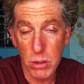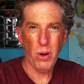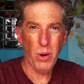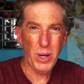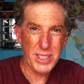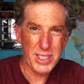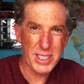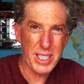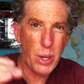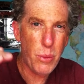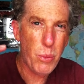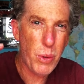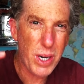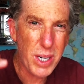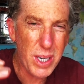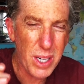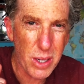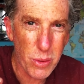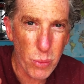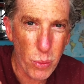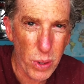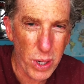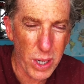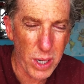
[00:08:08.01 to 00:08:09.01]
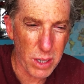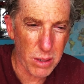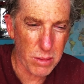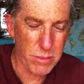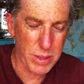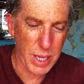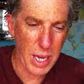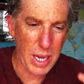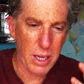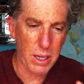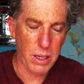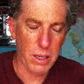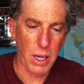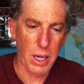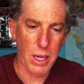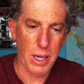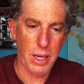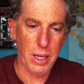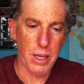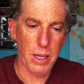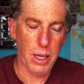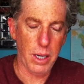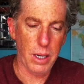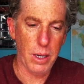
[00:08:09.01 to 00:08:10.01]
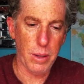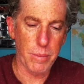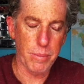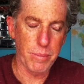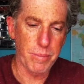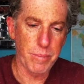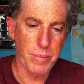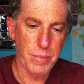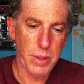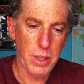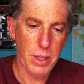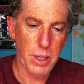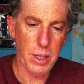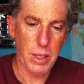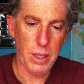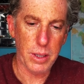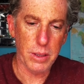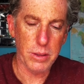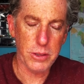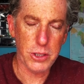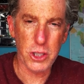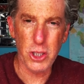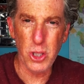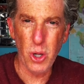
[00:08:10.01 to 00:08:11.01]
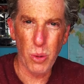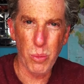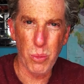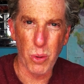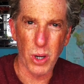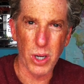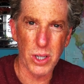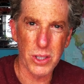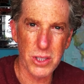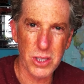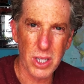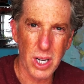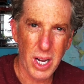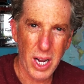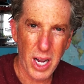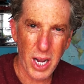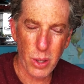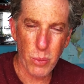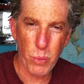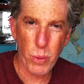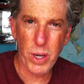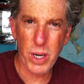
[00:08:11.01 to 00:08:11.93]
Or I'd say, we're gonna take snowboards and